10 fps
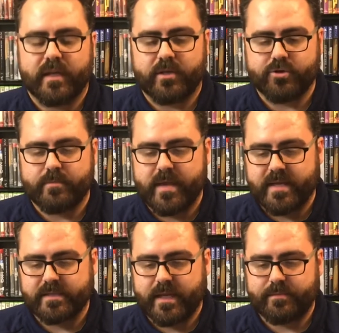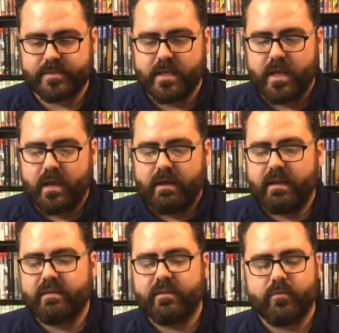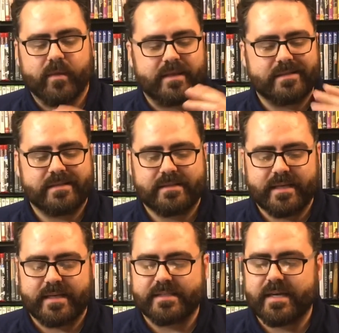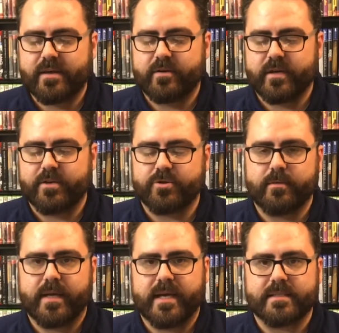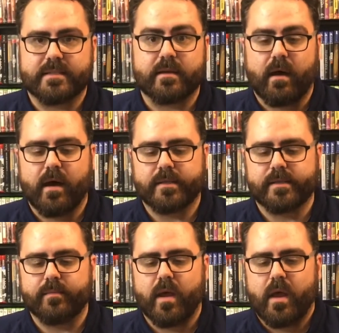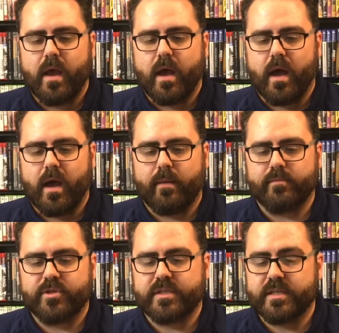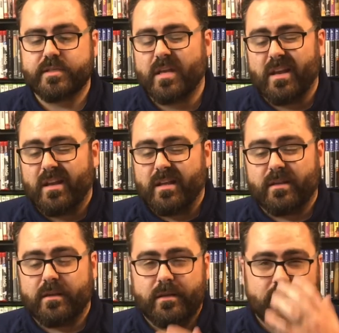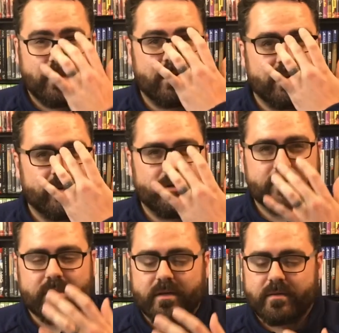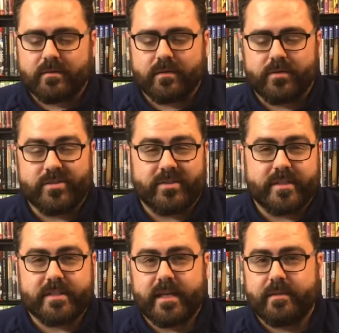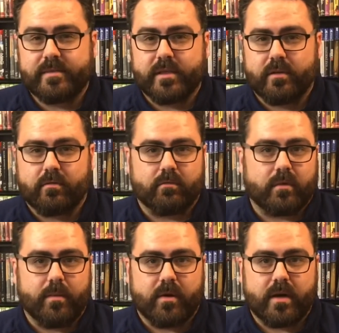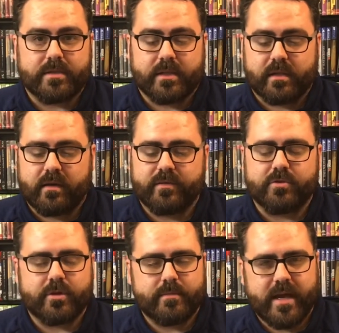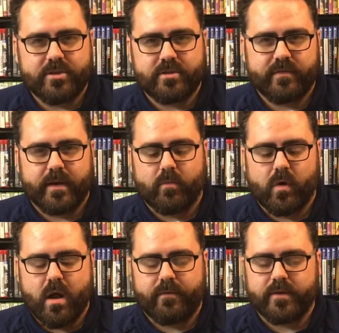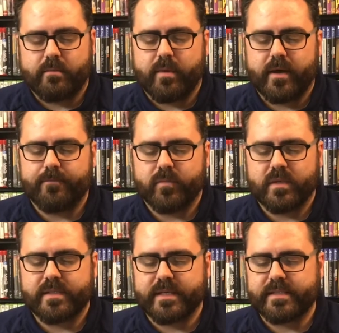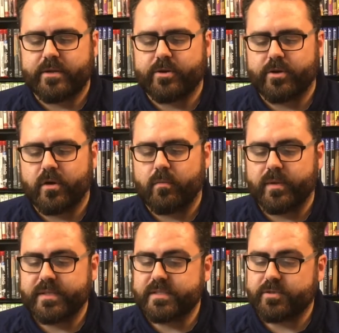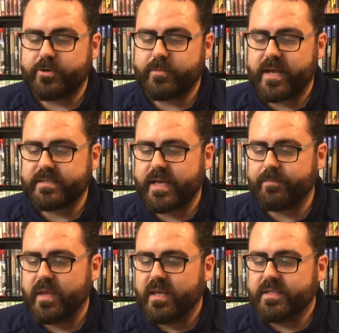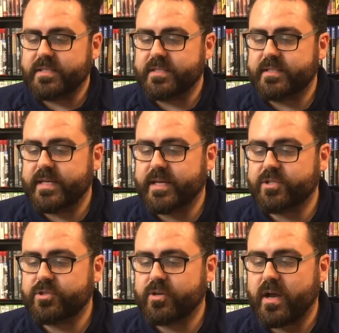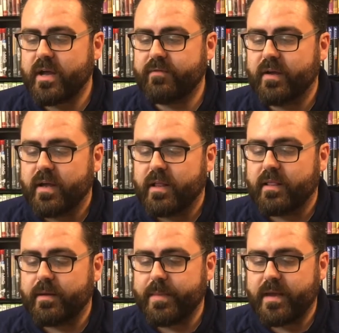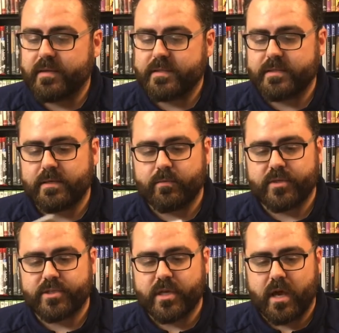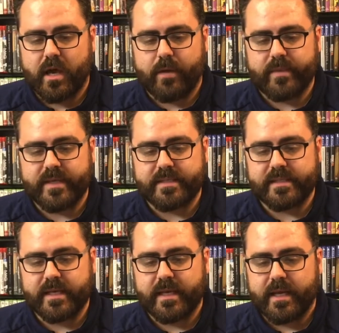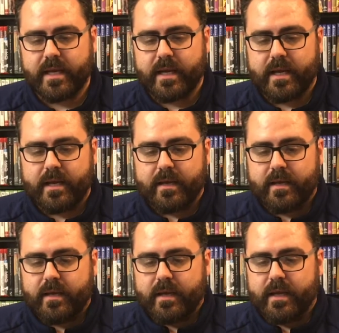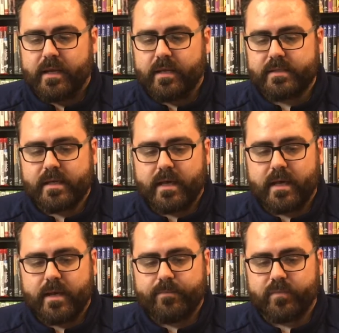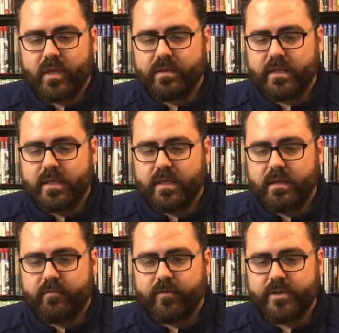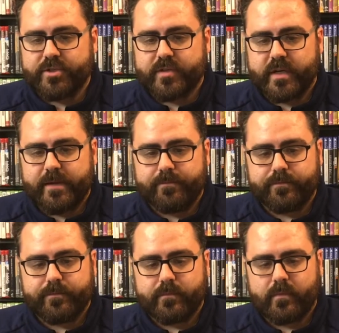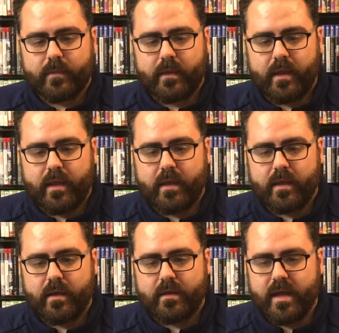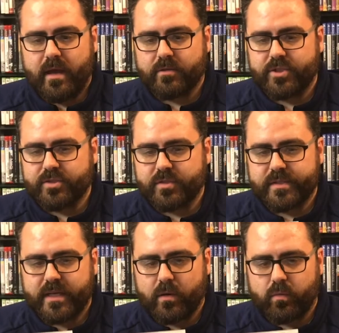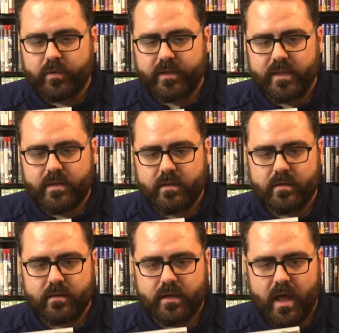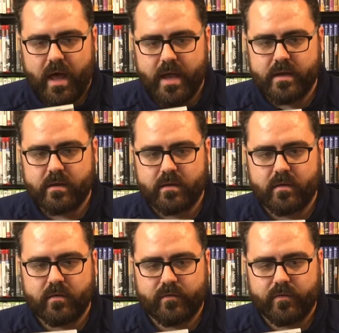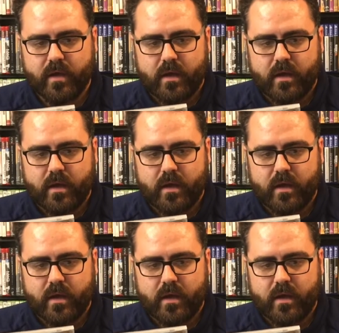getting Dreamcast games. Anything from like Sega Saturn and Dreamcast is awesome. Just because those are disc games that you don't come across all that often. Dreamcast you find more often, but Sega Saturn you don't. But this is a Dreamcast game. This is Test Drive Le Mans, which is the French circuit. And yeah, it just looks like a really kind of